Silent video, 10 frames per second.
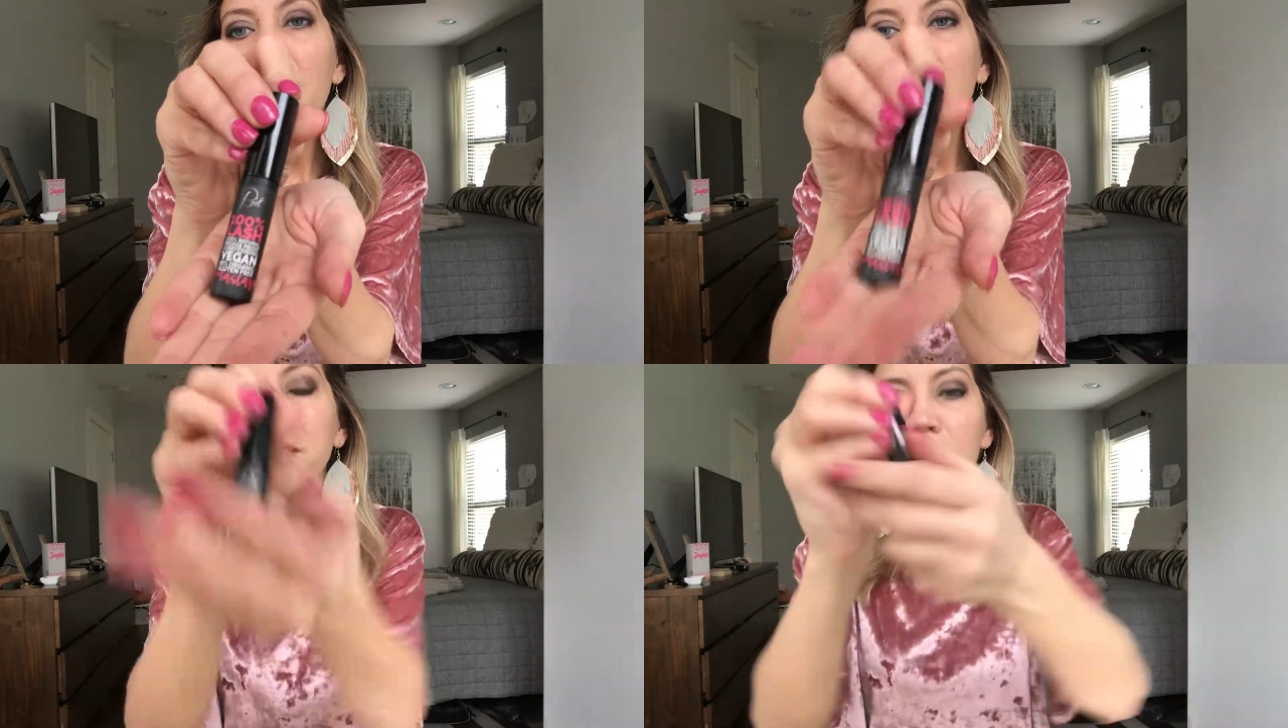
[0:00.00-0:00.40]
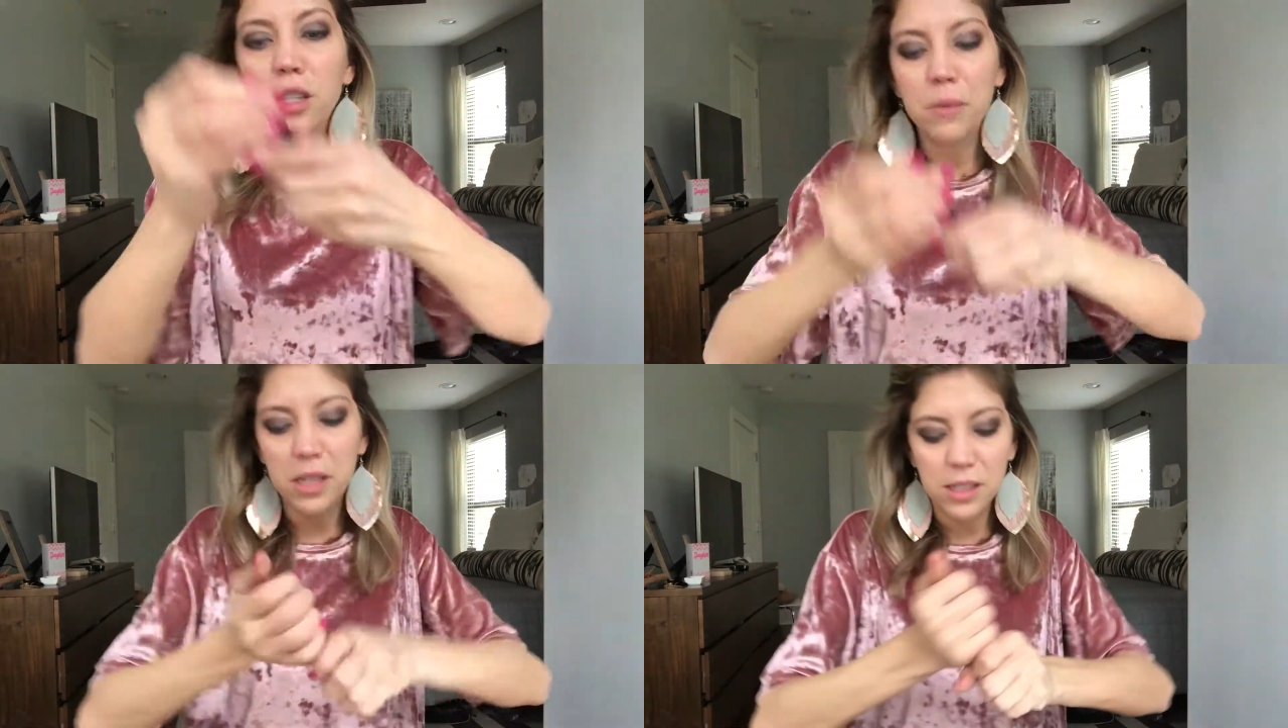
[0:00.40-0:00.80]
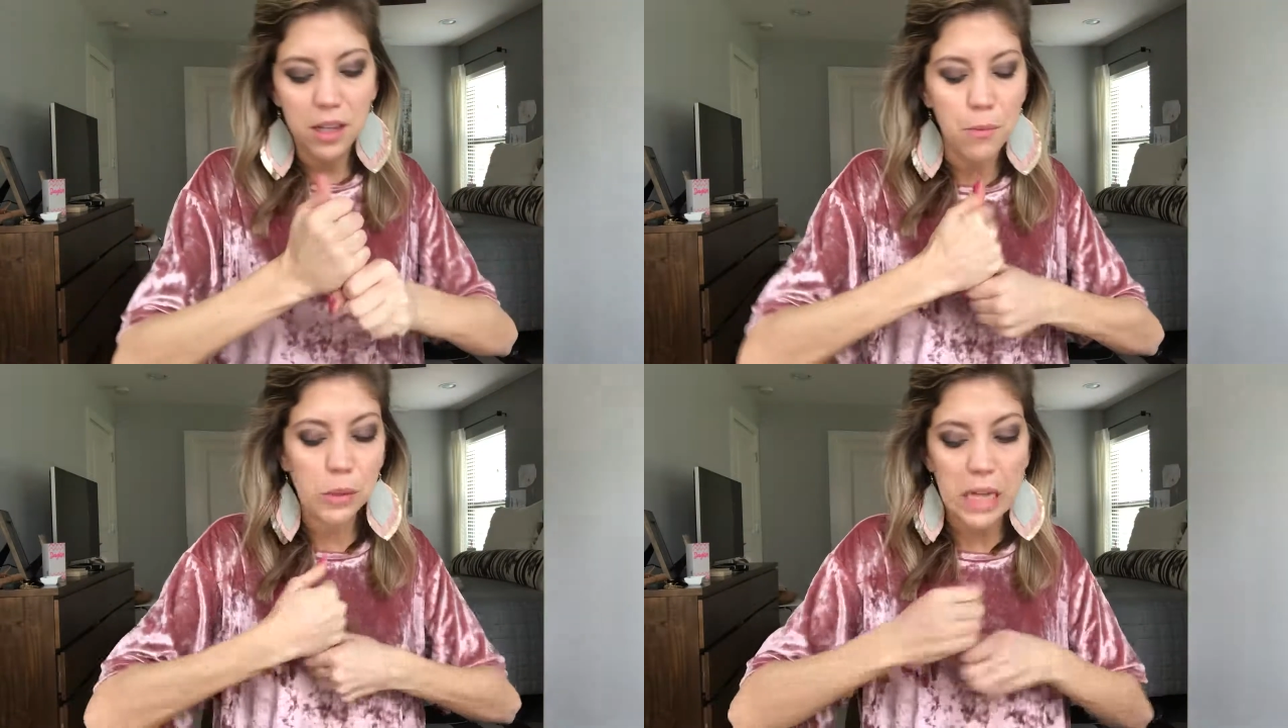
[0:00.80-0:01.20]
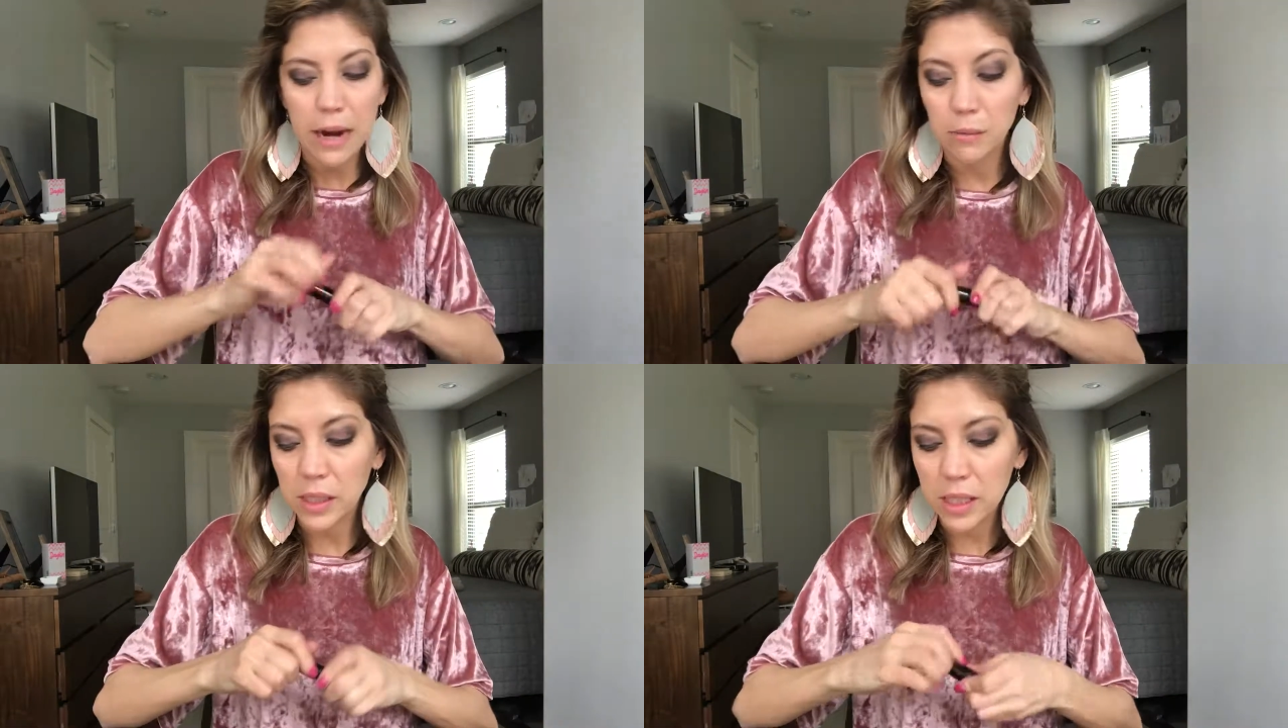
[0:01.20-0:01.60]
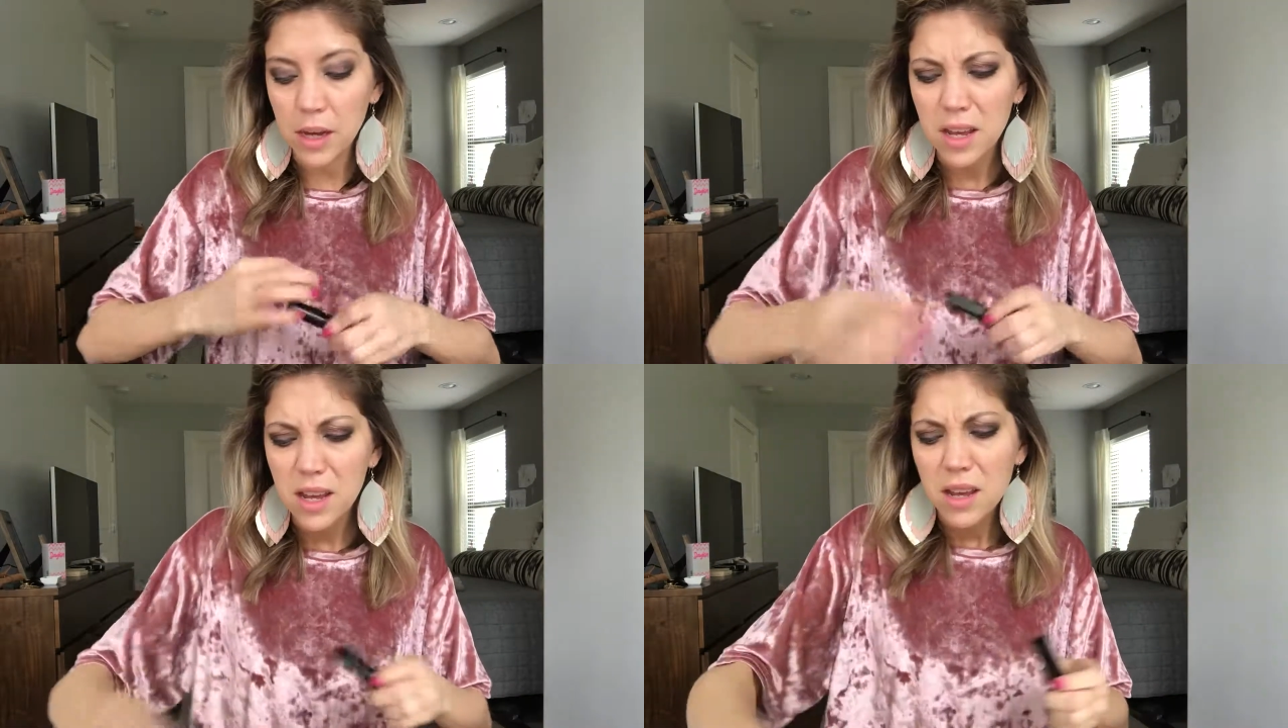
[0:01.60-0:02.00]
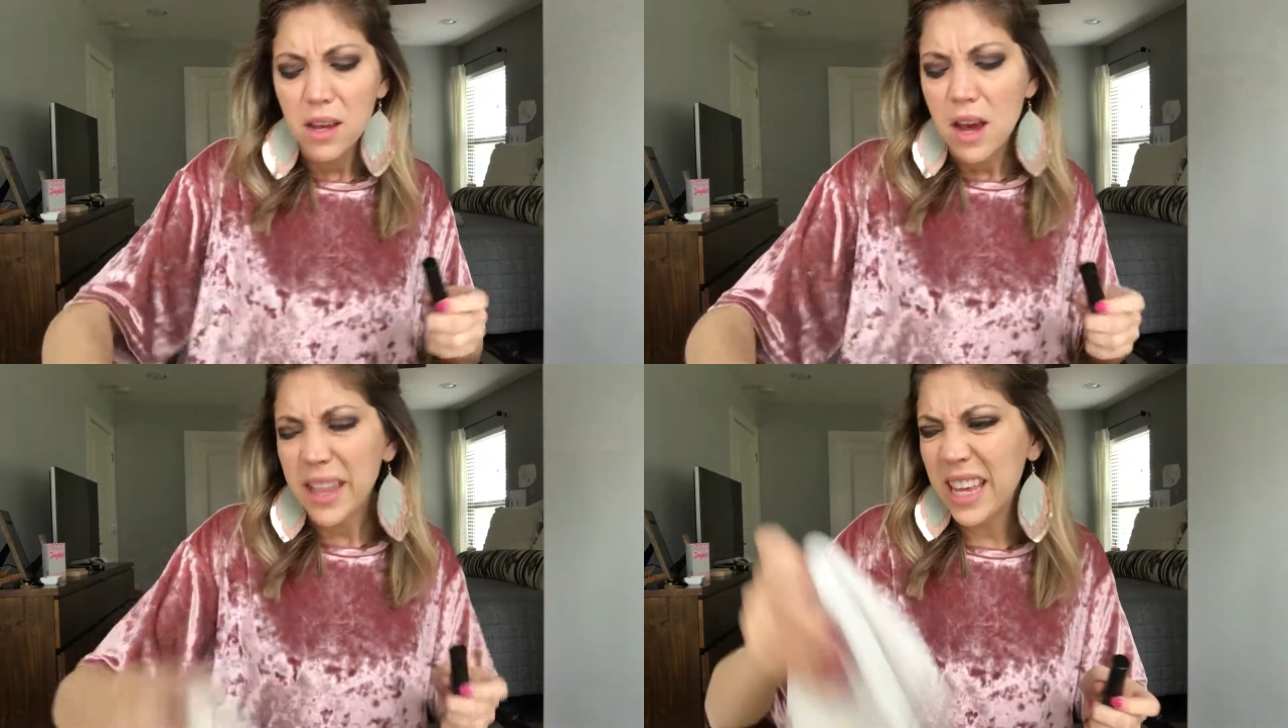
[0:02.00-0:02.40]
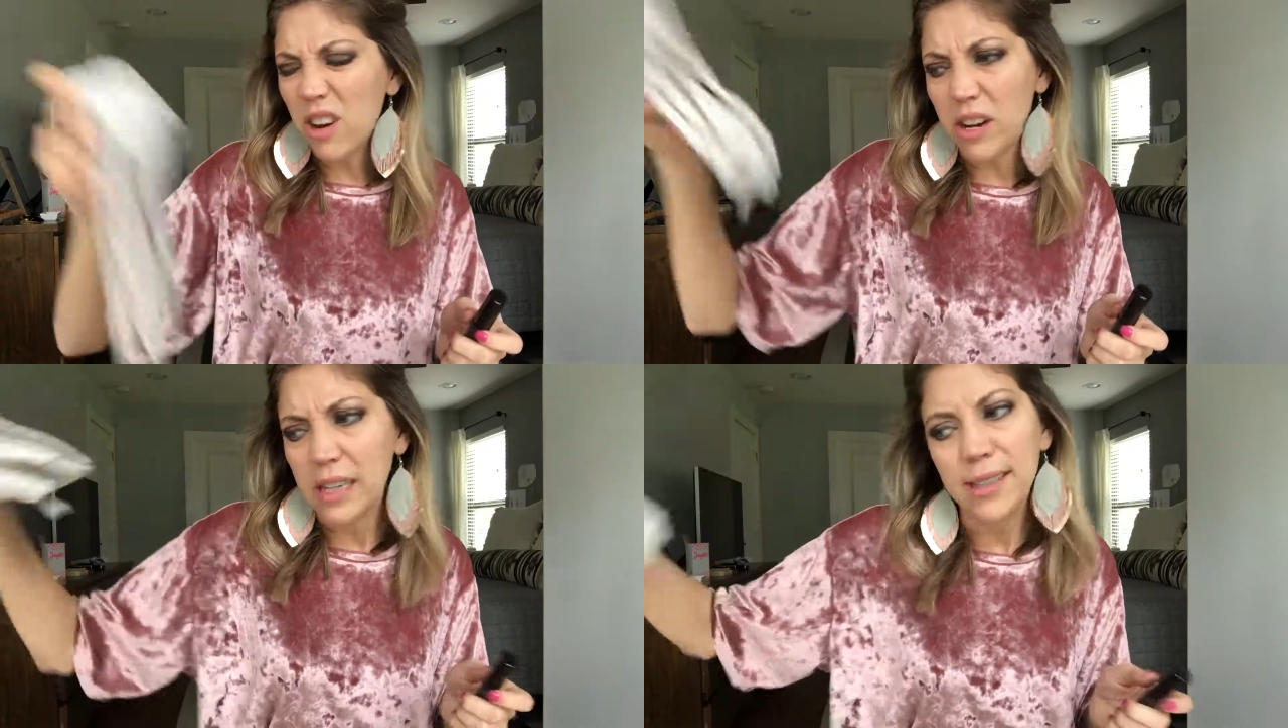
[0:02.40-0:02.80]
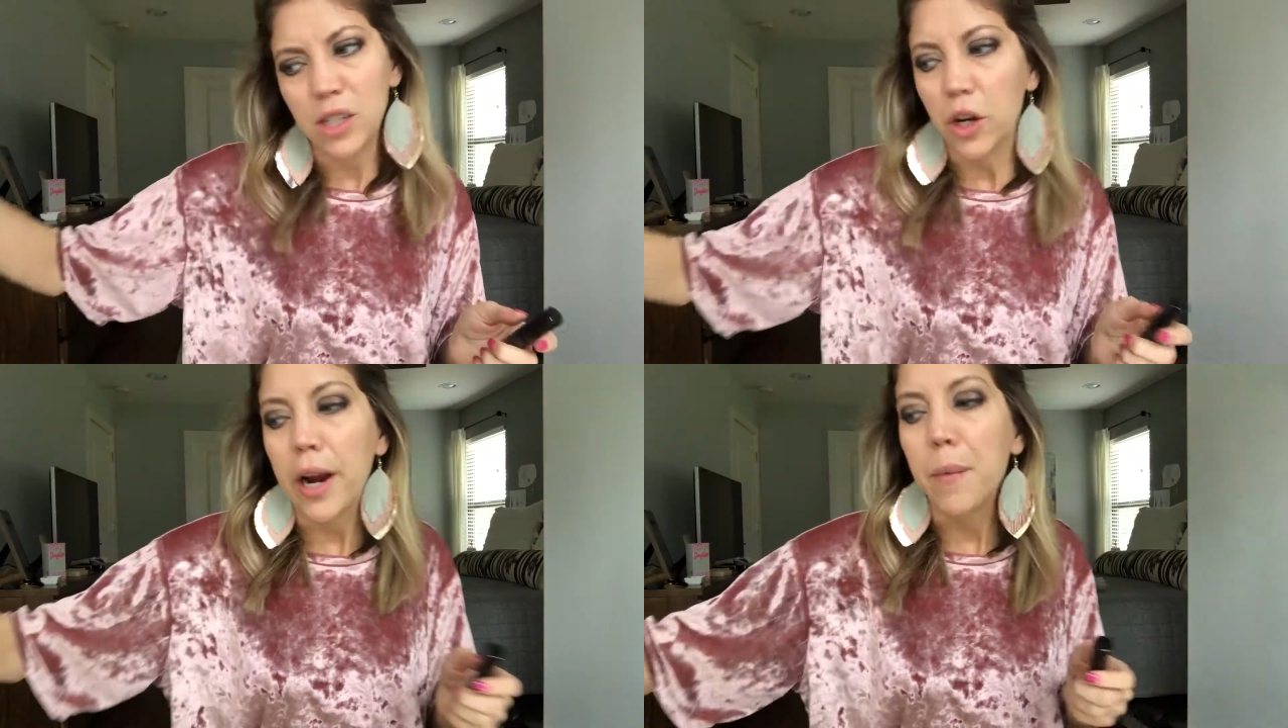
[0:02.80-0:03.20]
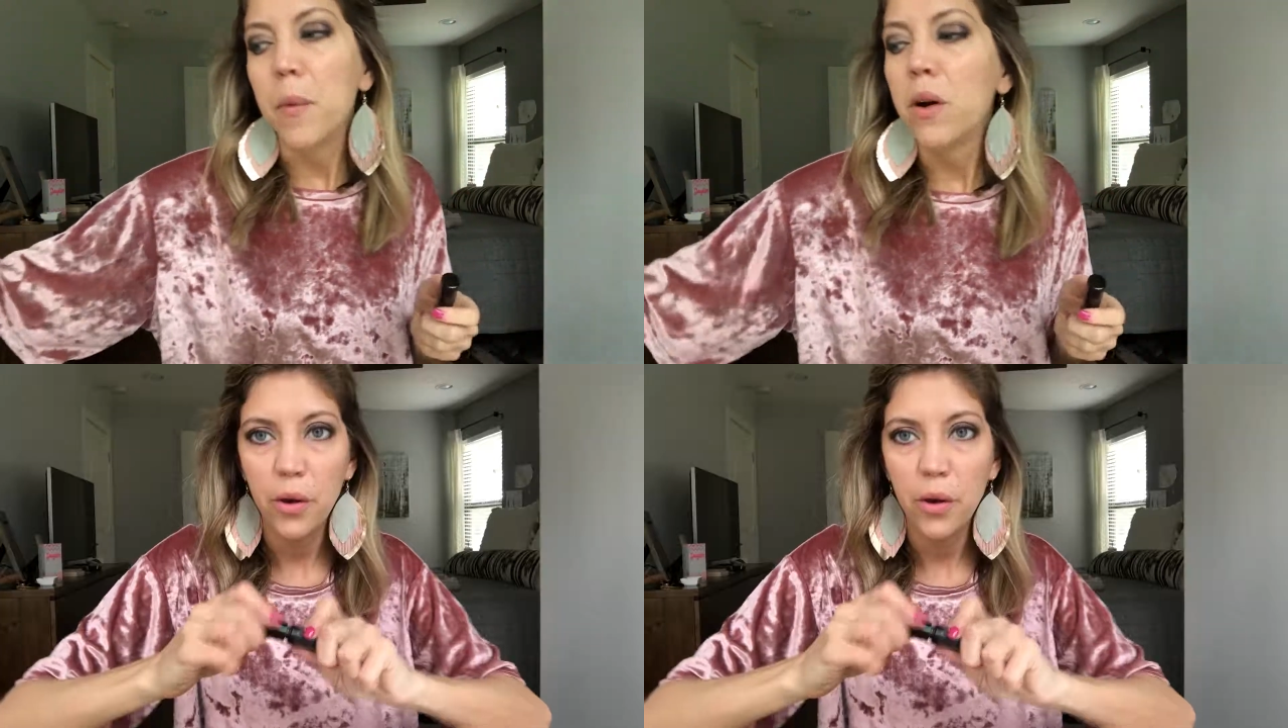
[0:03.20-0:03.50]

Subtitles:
I've talked about this a couple of times, I think on Instagram.